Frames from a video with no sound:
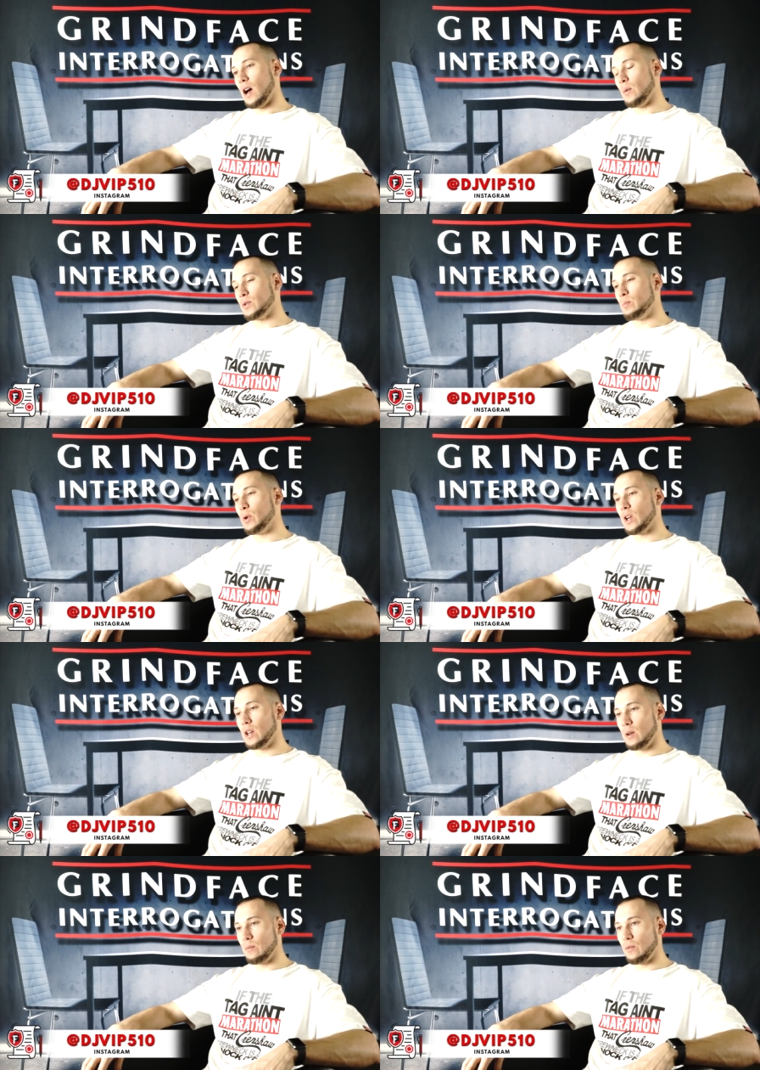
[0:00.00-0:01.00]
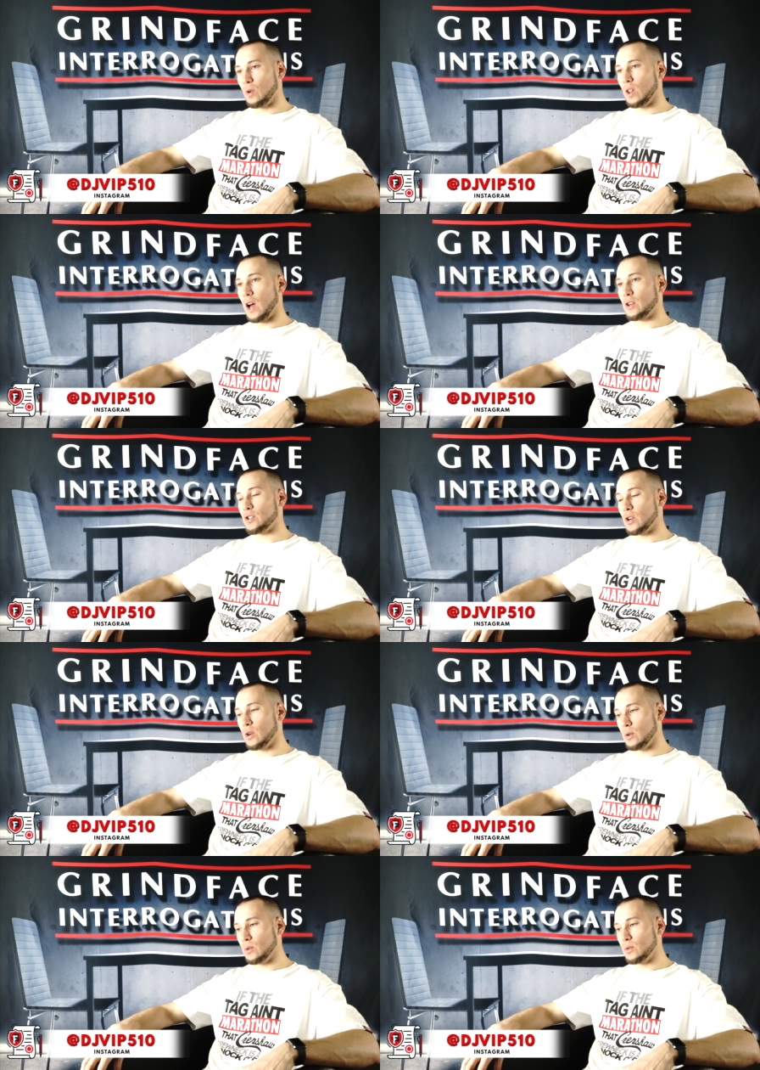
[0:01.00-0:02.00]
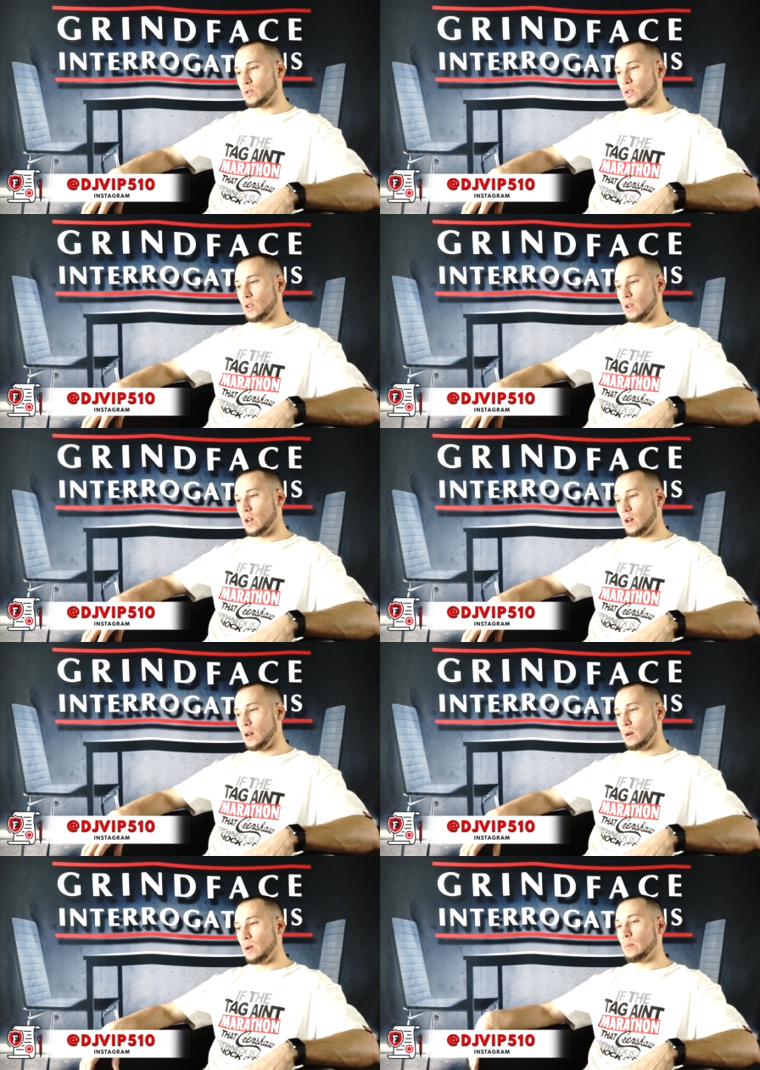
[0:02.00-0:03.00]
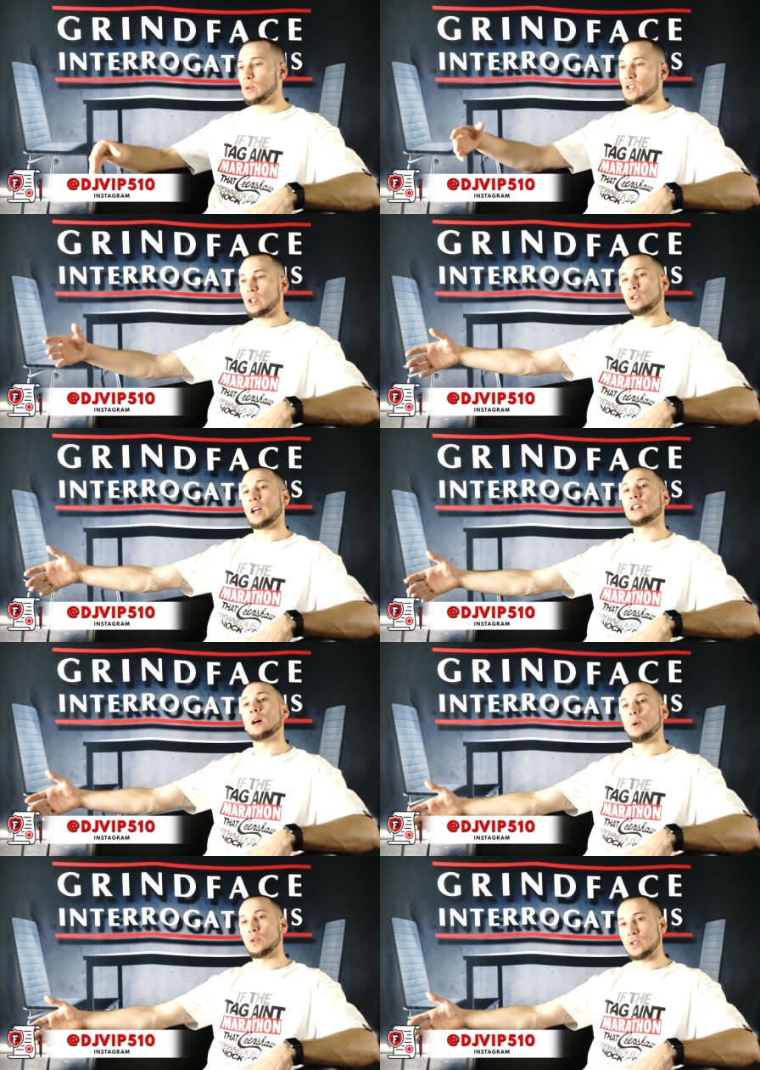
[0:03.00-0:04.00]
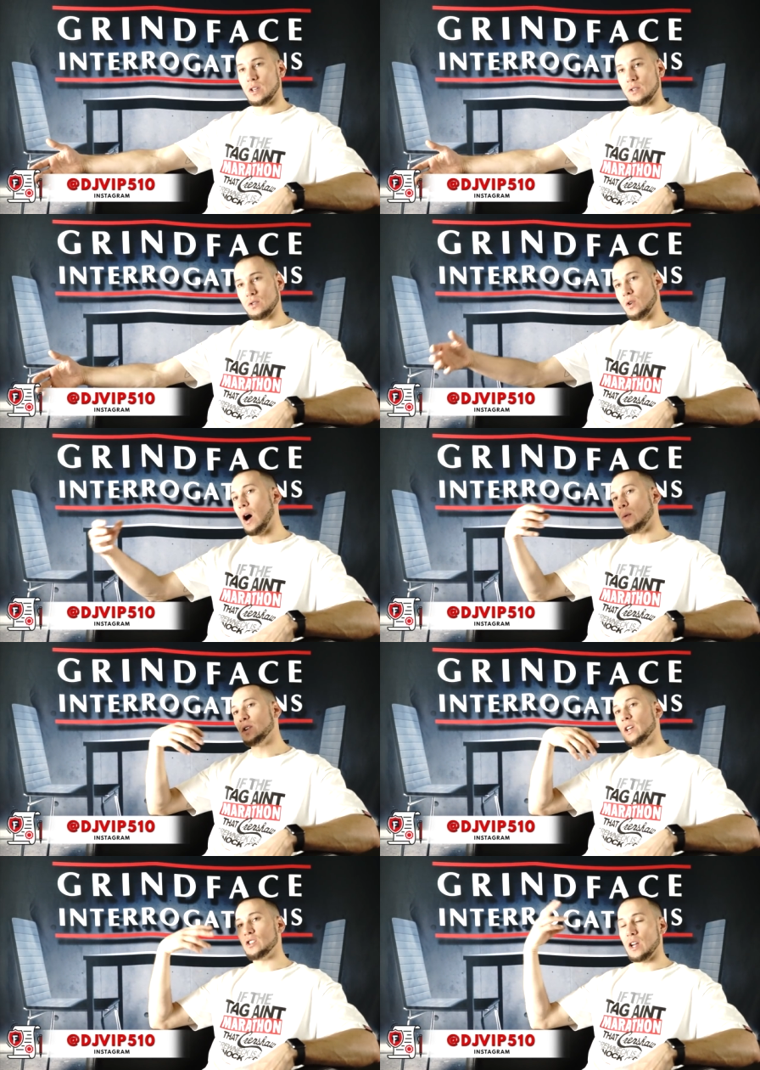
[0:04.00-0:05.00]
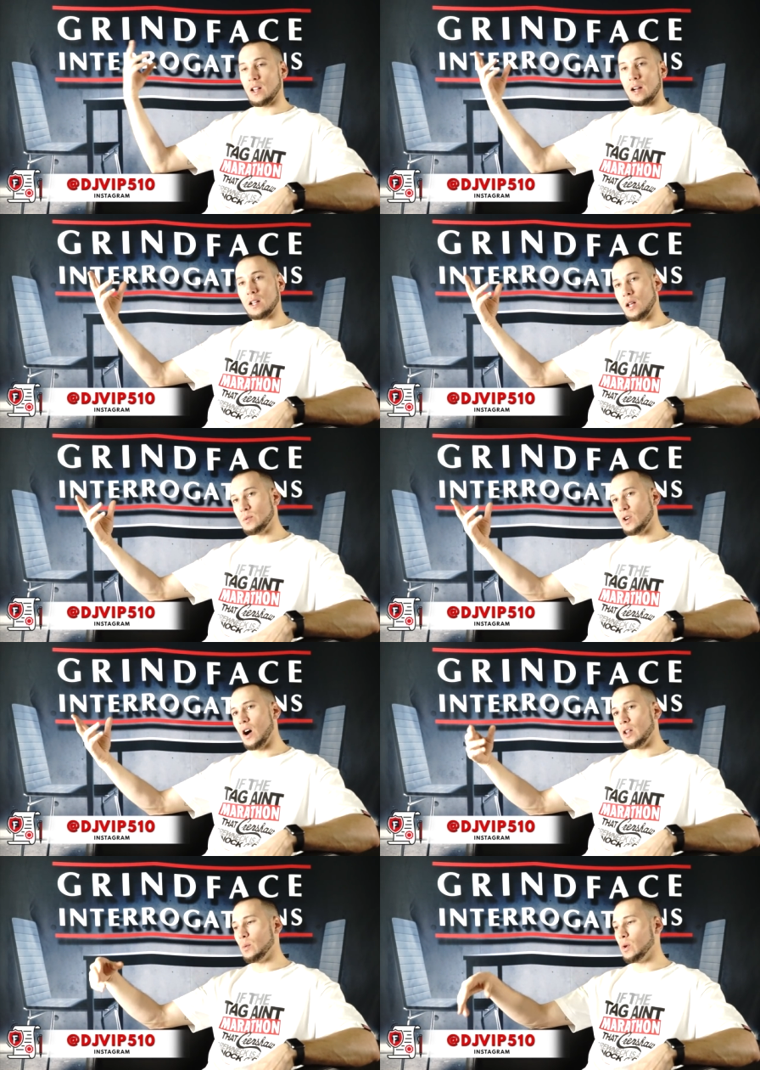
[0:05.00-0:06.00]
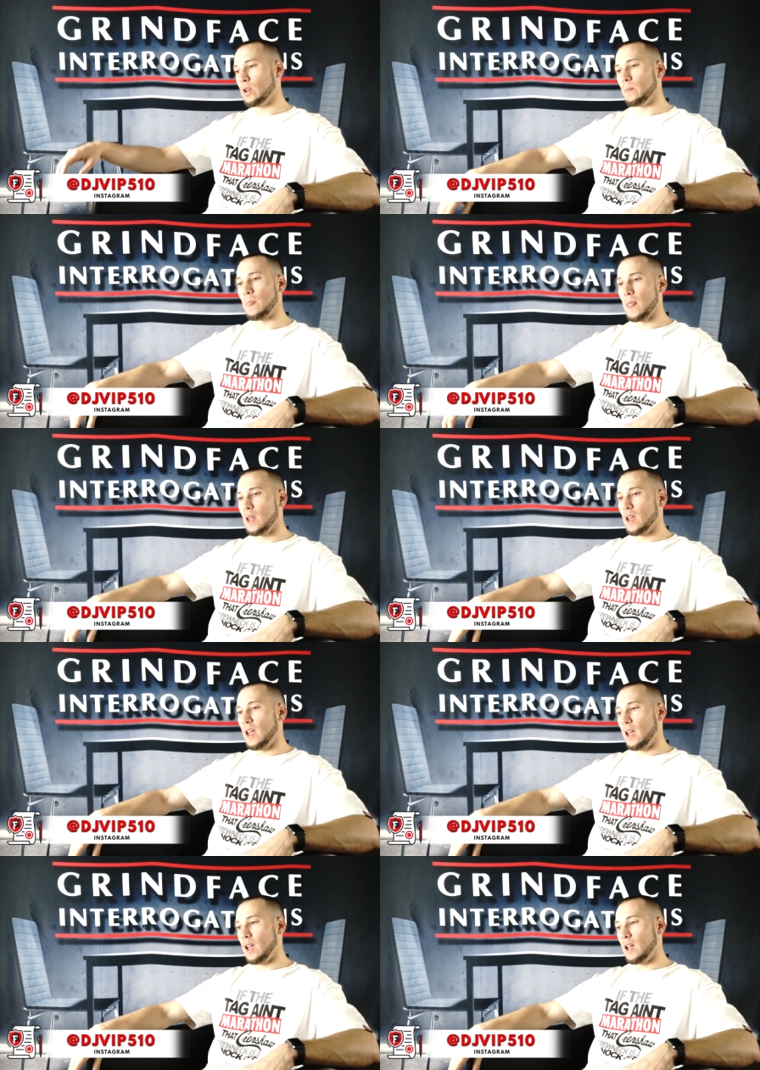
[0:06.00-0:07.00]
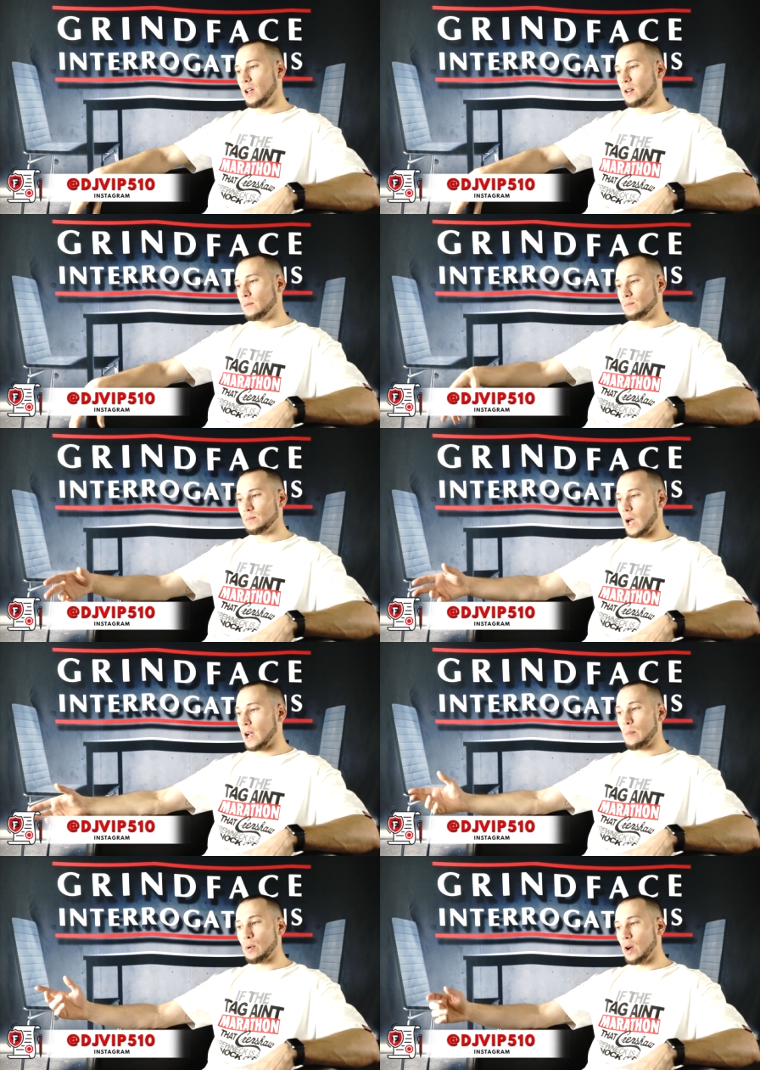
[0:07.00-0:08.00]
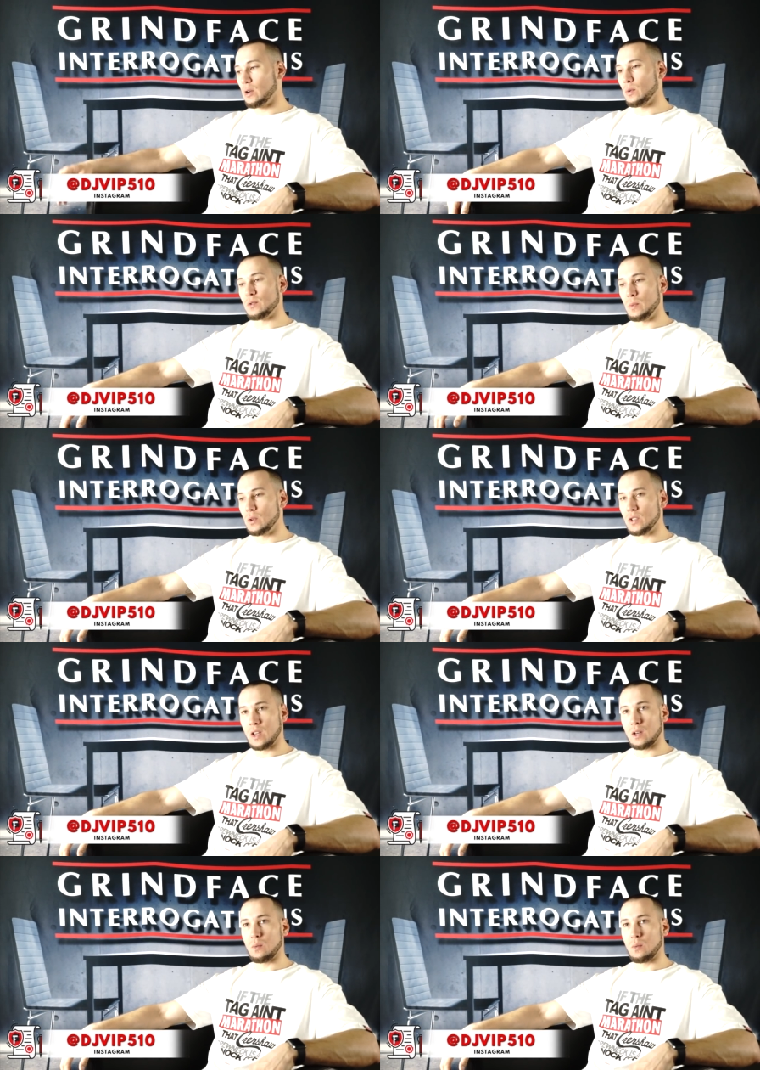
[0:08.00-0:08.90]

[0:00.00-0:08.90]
I was booking him for a lot of shows, uh, in particular like club hostings. So yeah. I would DJ a lot of clubs in Hollywood, and I got put onto his music.